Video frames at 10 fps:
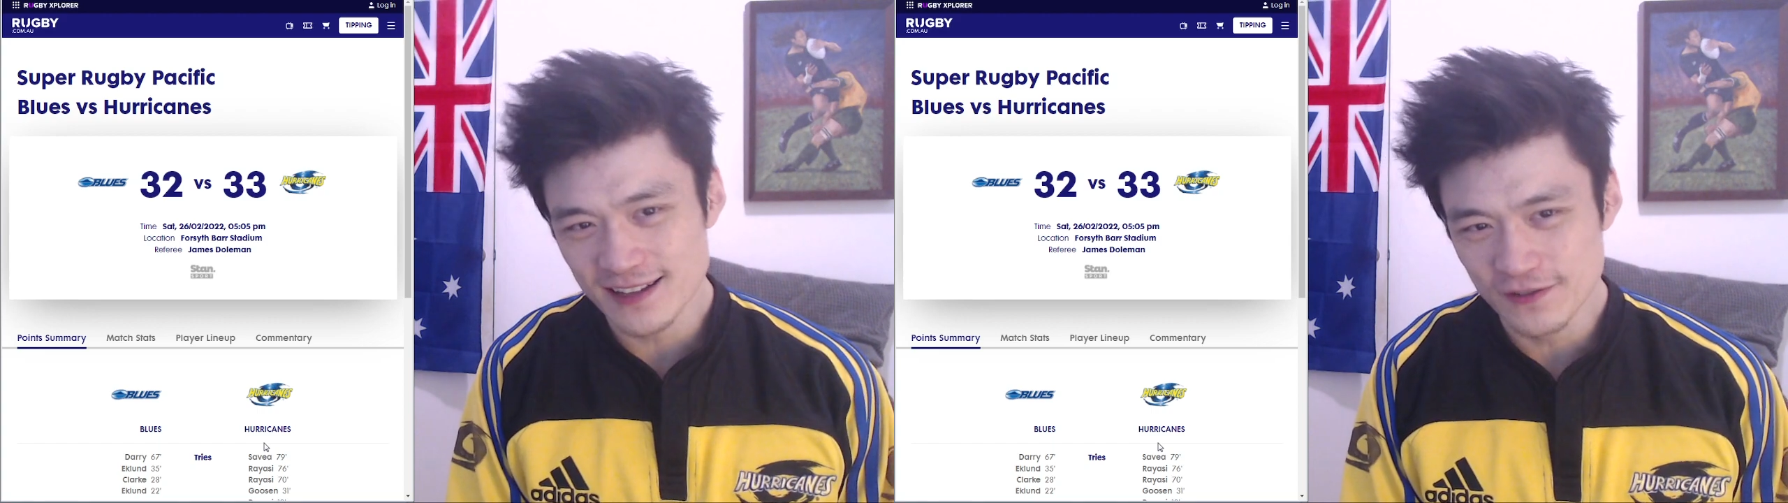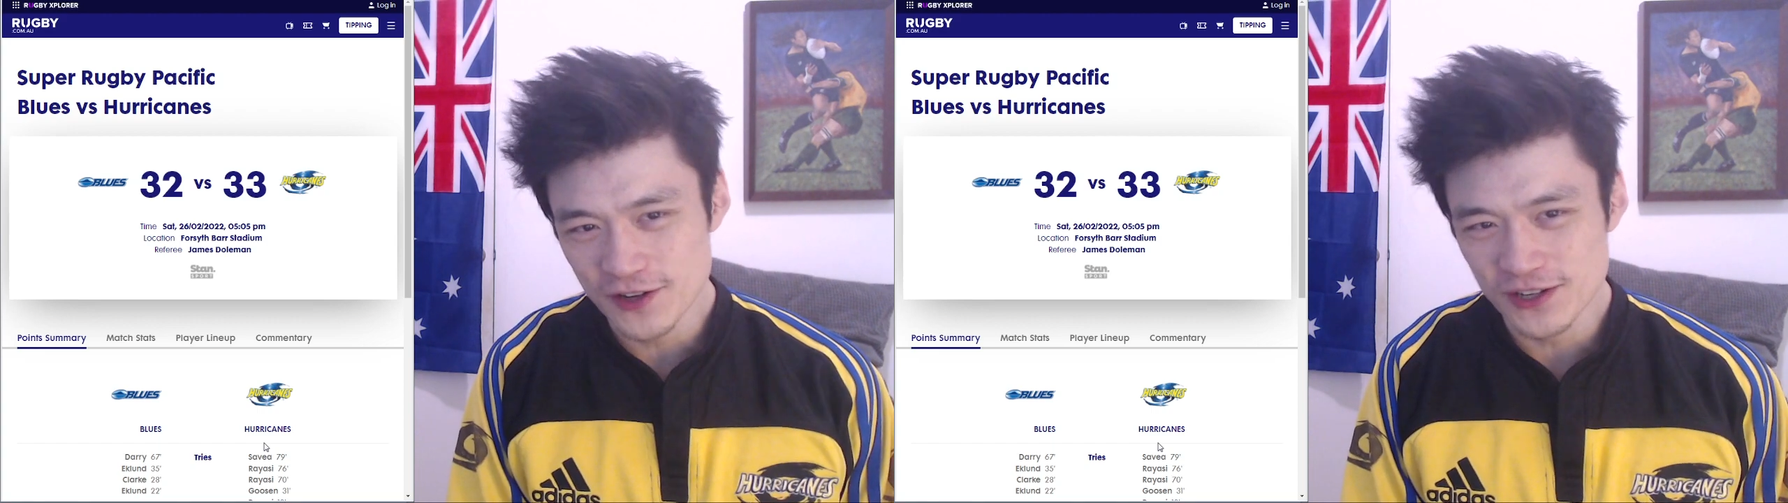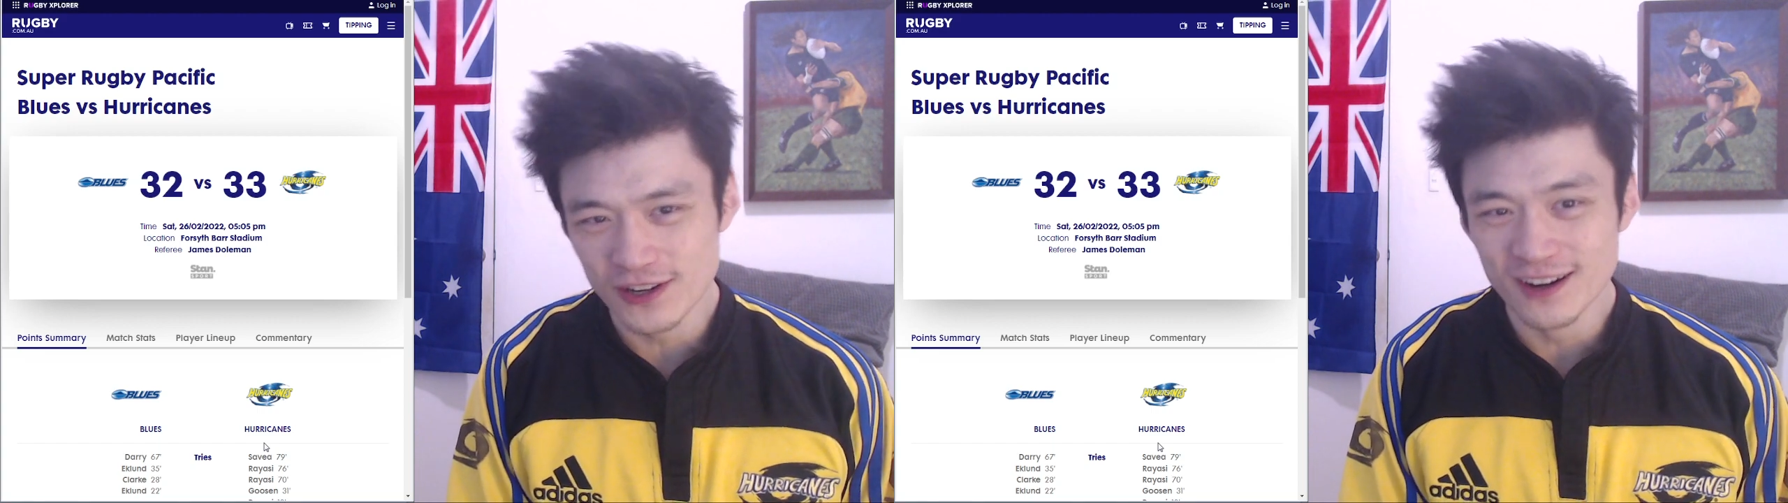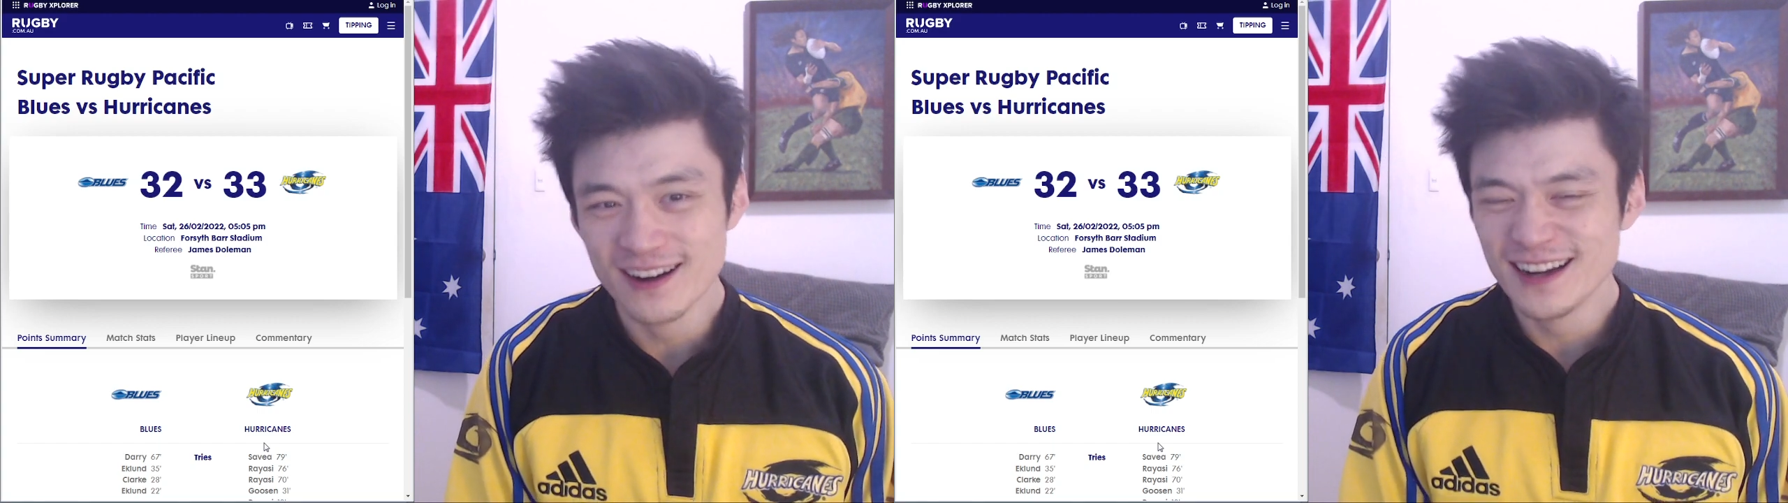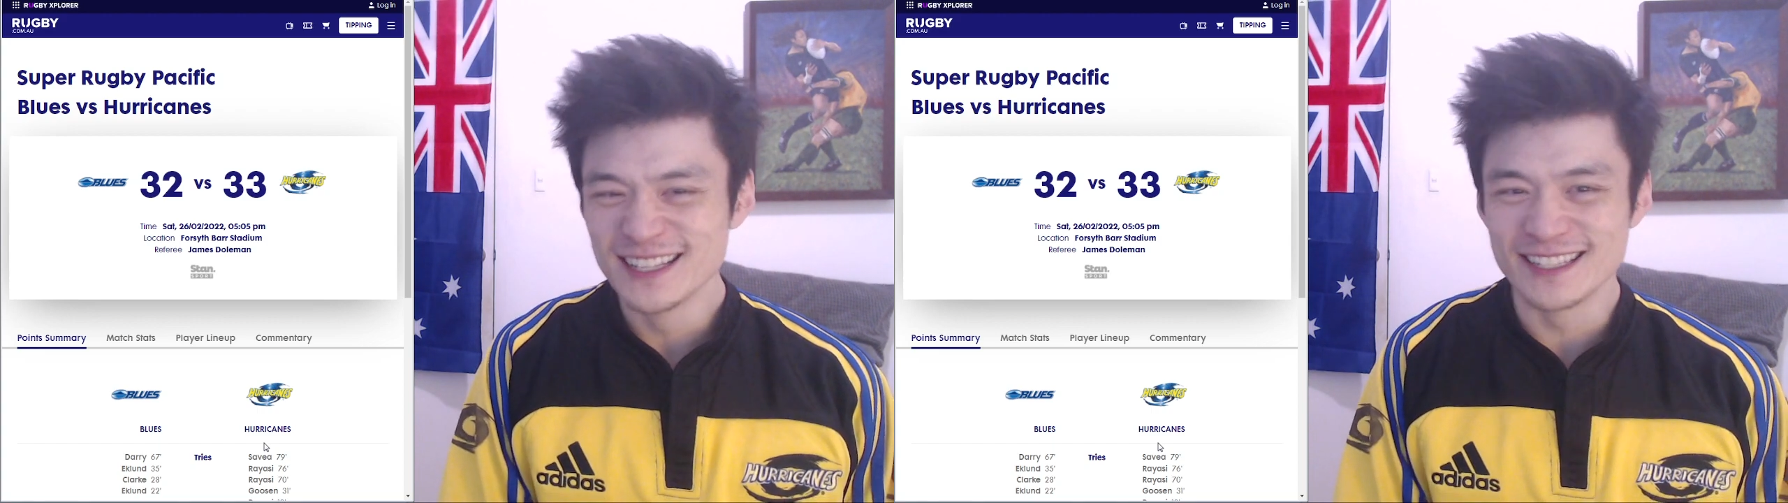for sure
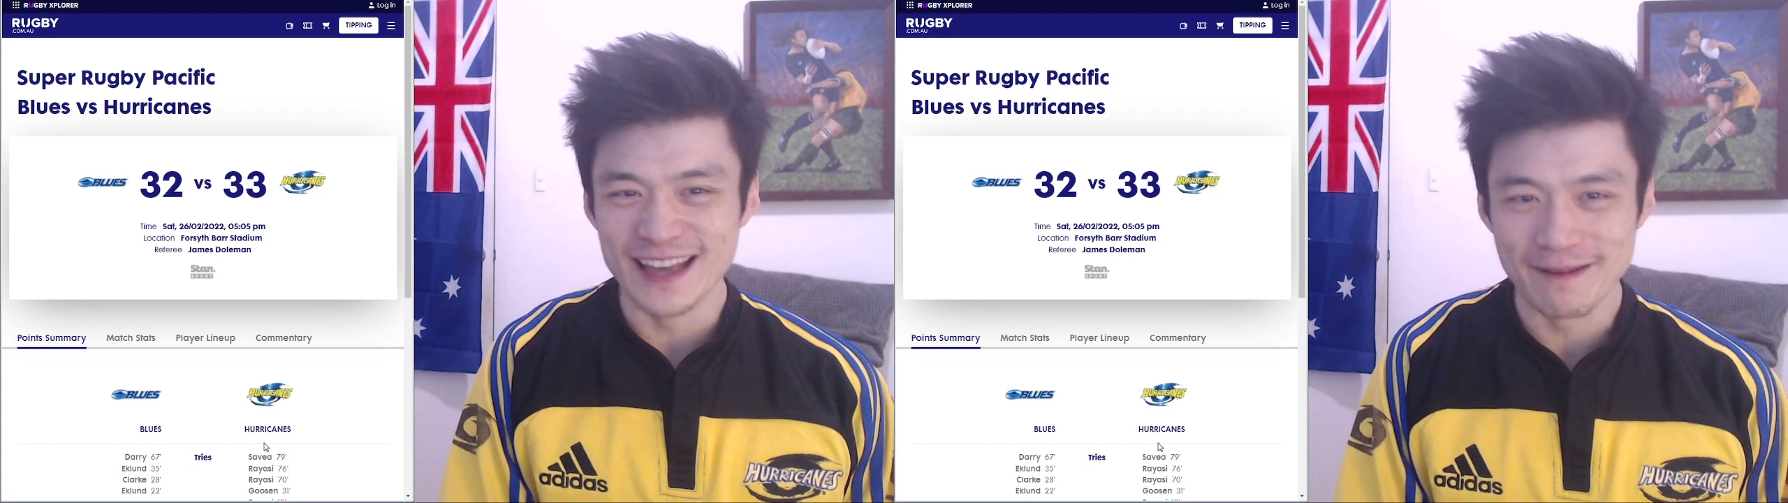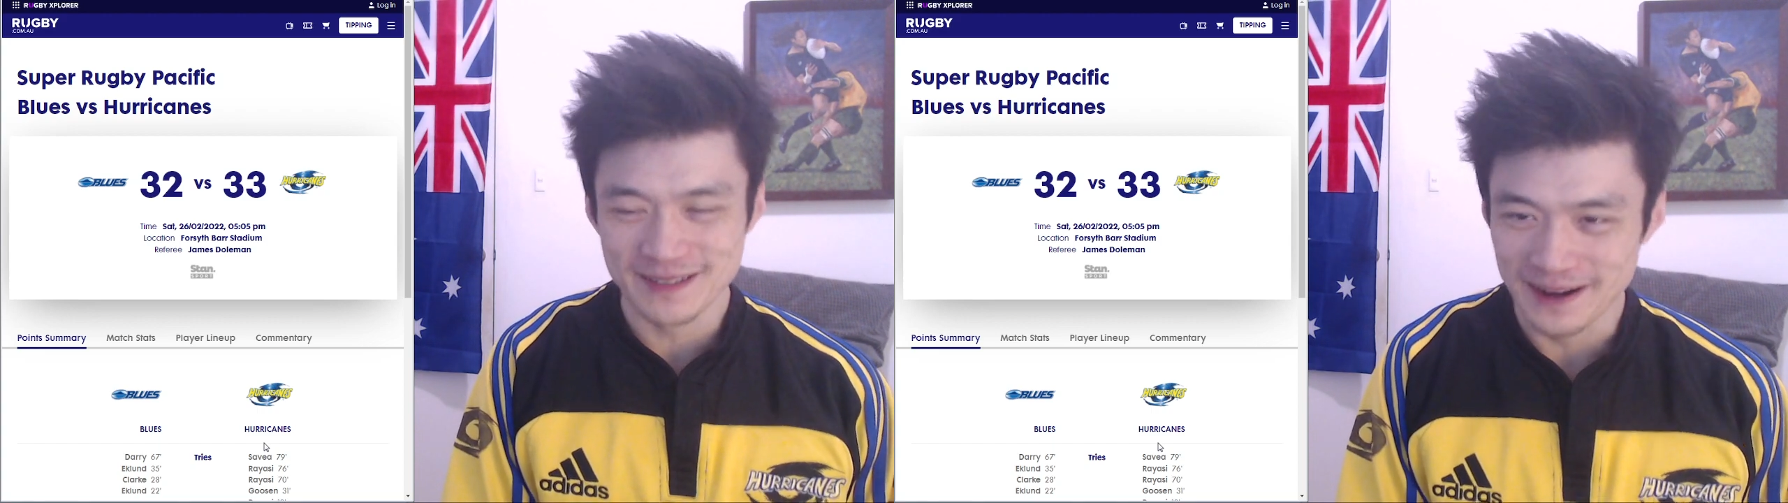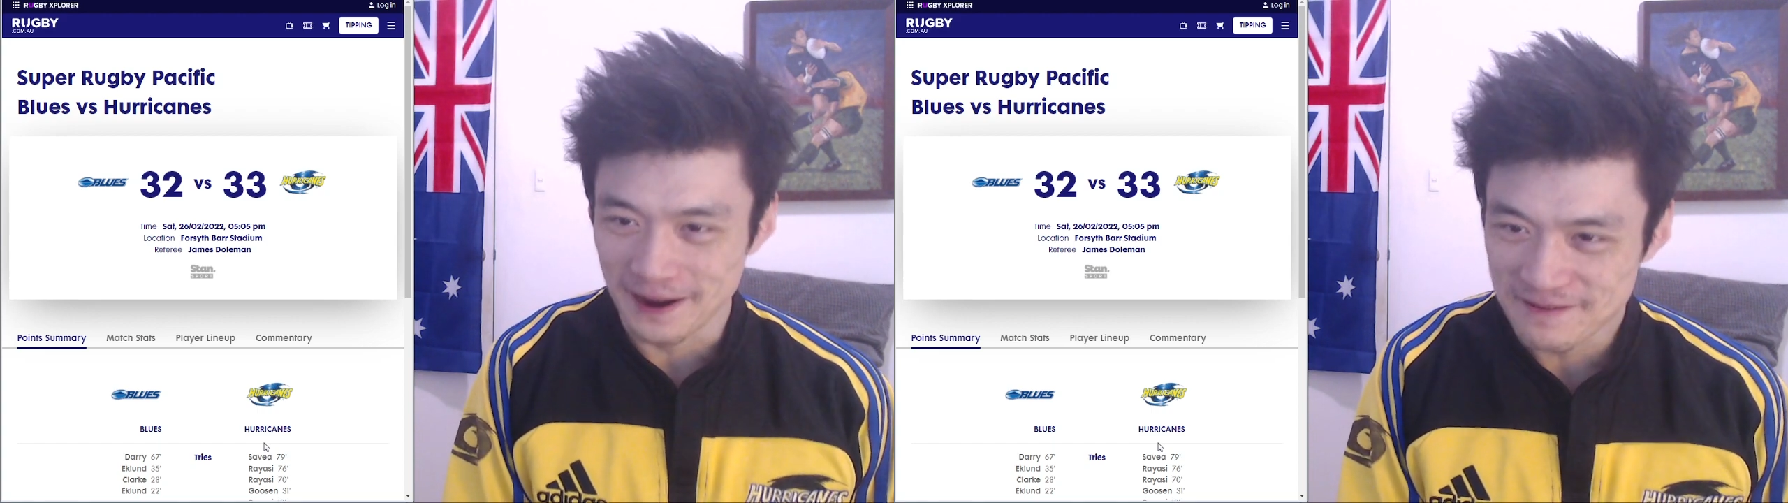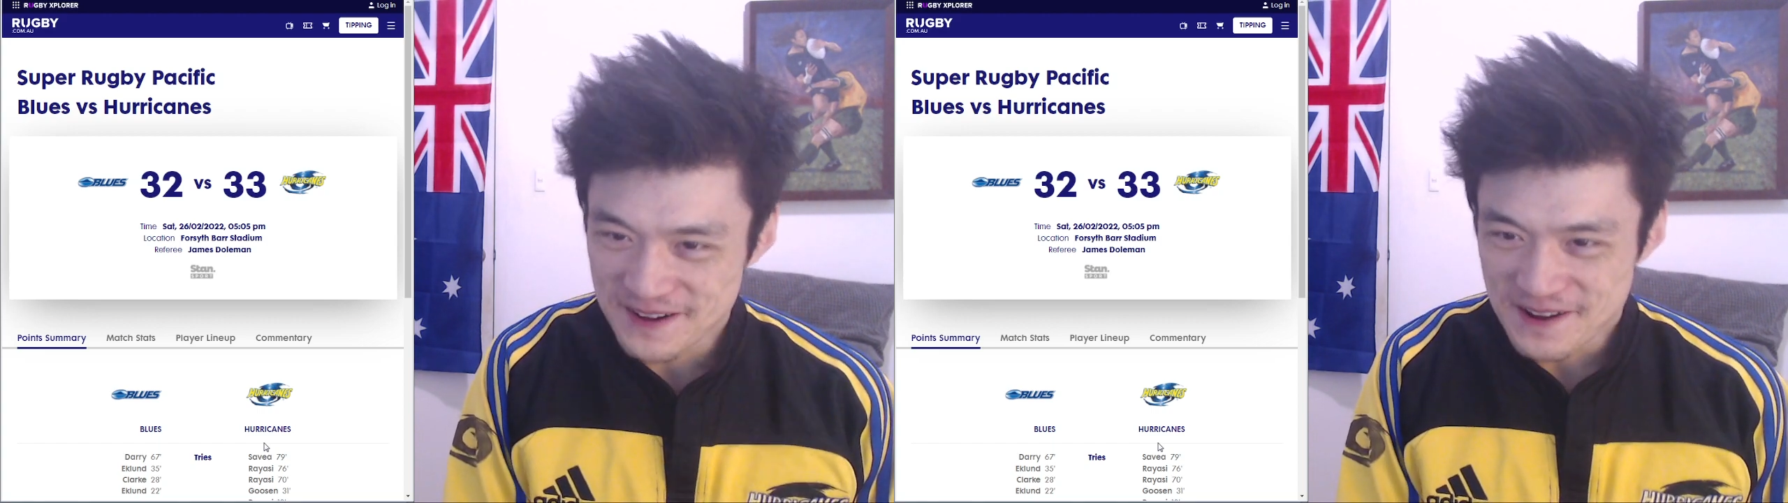steps up.